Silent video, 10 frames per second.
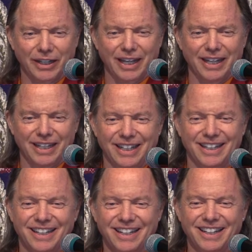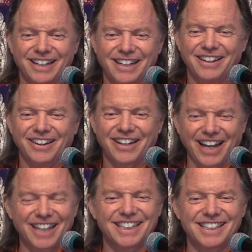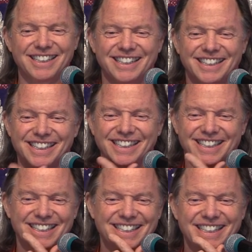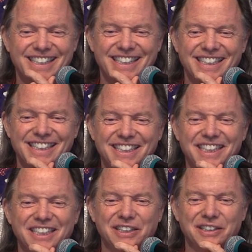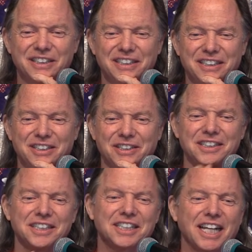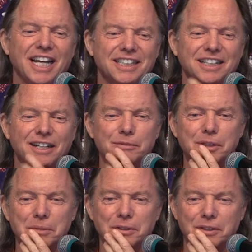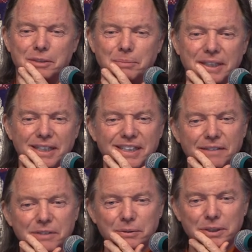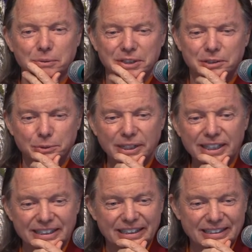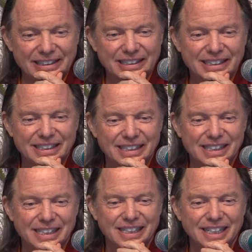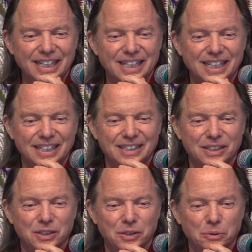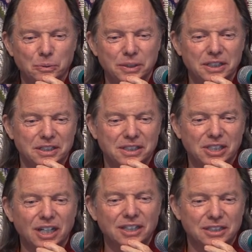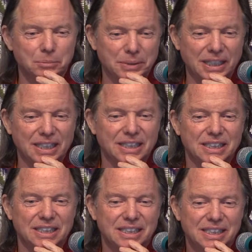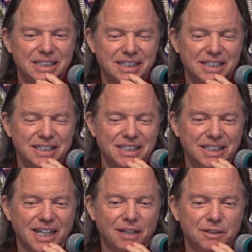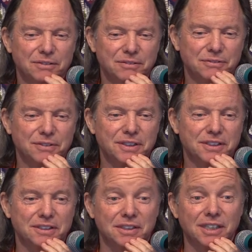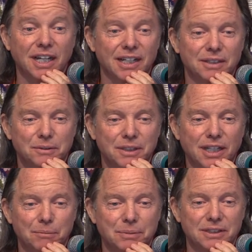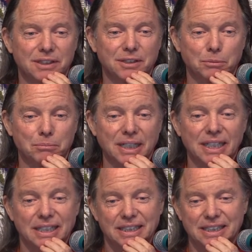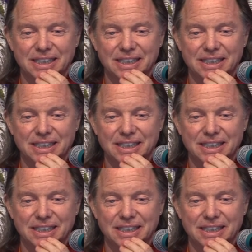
okay? Got it? So during this last Lamrim course, because everyone was ready, uh, we talked about how it feels to die, what happens in your mind